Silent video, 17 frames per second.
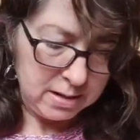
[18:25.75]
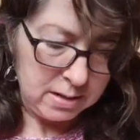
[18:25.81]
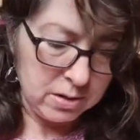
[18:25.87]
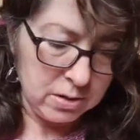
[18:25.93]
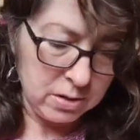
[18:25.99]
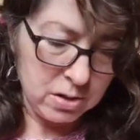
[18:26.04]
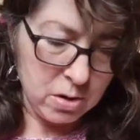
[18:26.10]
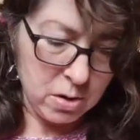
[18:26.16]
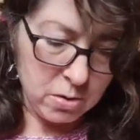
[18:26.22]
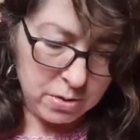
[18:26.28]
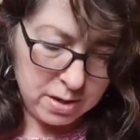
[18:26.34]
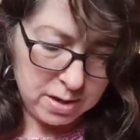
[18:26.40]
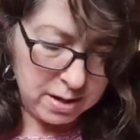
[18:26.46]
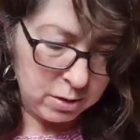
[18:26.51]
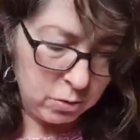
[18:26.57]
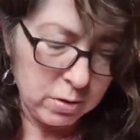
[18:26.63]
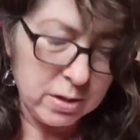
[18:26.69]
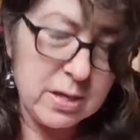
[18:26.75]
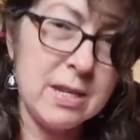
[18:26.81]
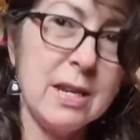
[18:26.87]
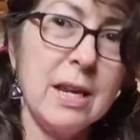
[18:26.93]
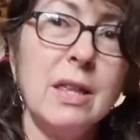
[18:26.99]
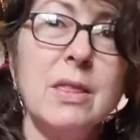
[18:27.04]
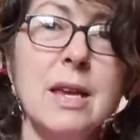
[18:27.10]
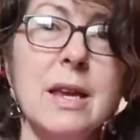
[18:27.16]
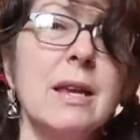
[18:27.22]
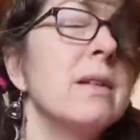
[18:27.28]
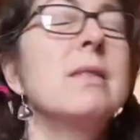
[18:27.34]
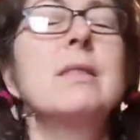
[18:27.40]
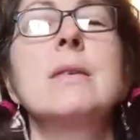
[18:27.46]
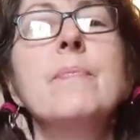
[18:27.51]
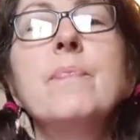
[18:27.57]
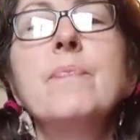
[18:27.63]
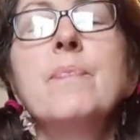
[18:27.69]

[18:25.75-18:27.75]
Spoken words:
does all the interesting things.